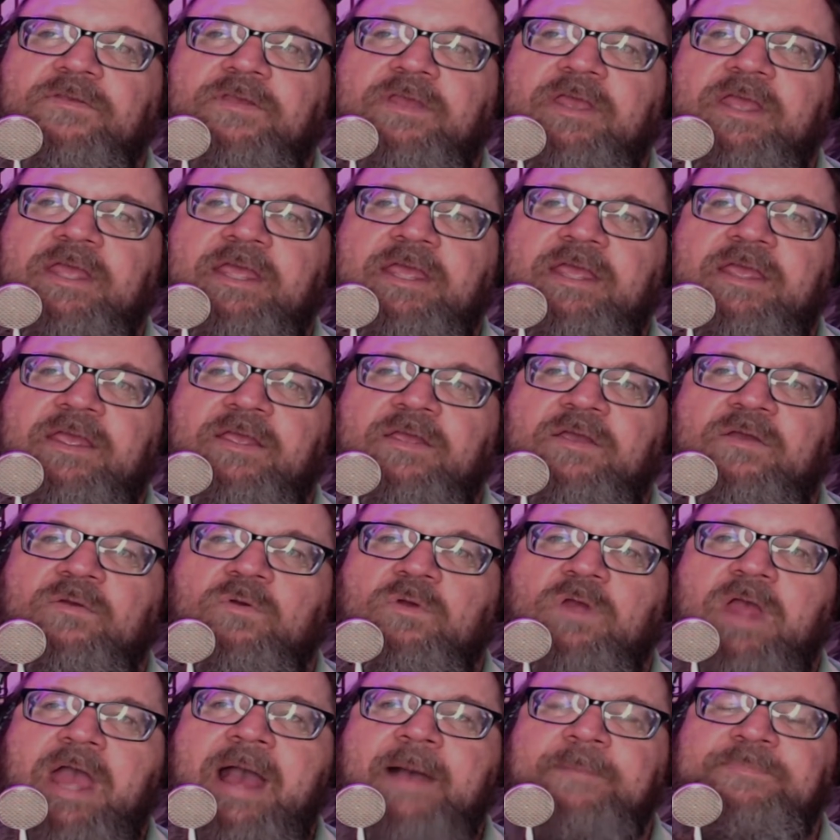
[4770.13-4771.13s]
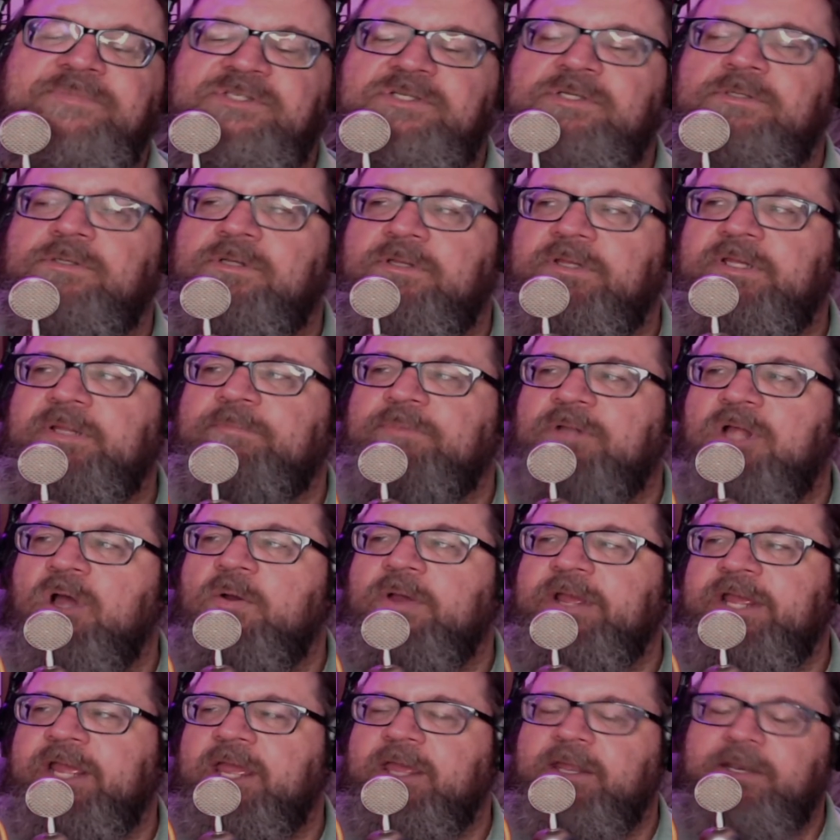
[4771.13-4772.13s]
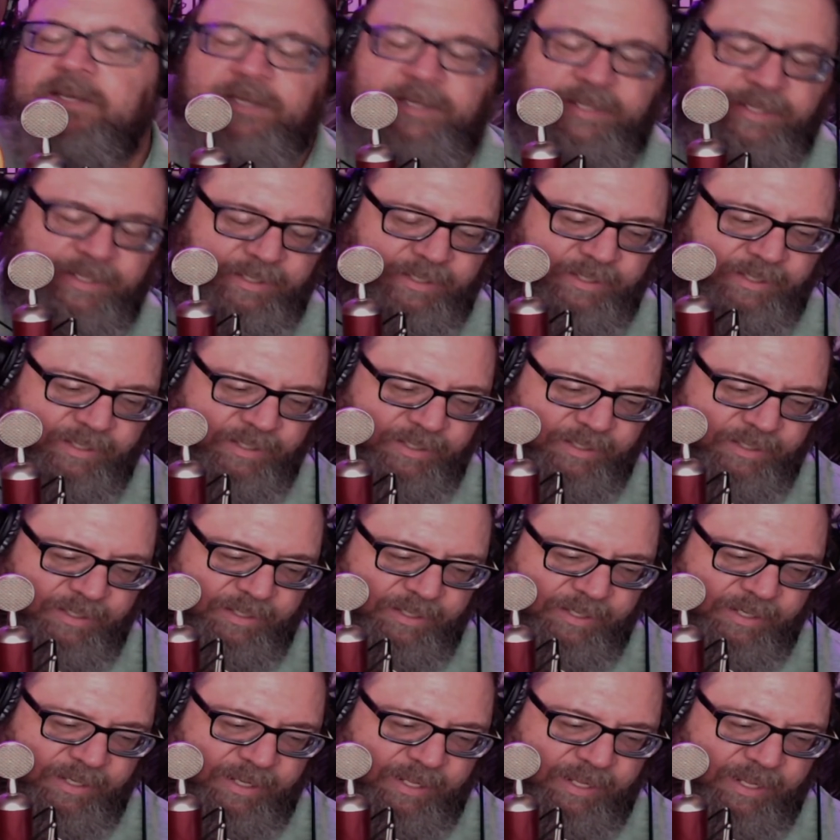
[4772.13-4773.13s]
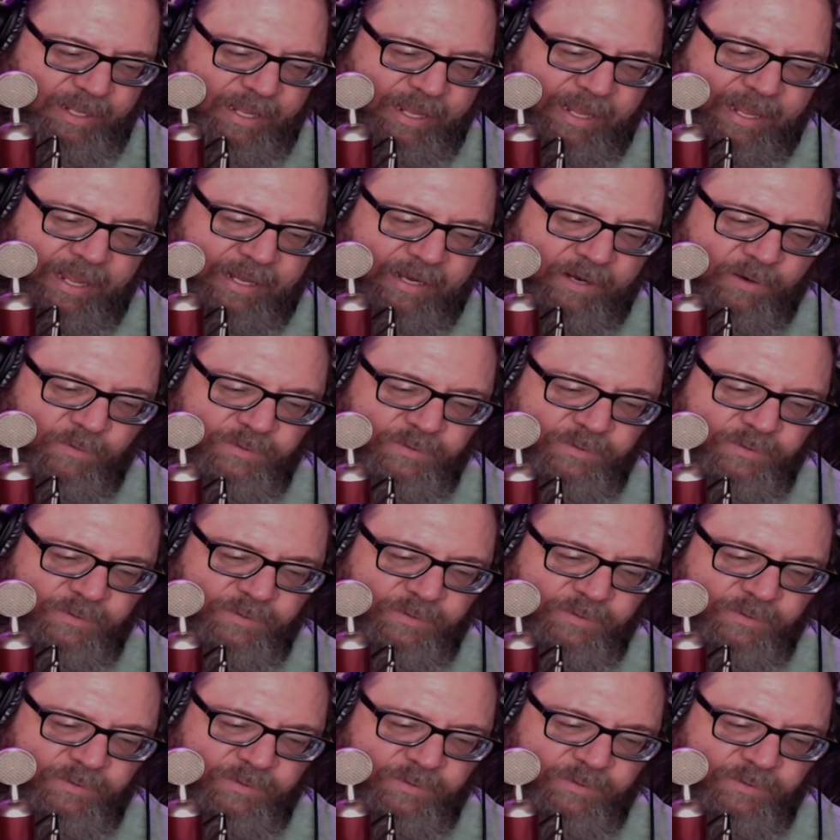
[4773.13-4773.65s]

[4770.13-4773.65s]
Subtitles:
he absolutely blowing it. And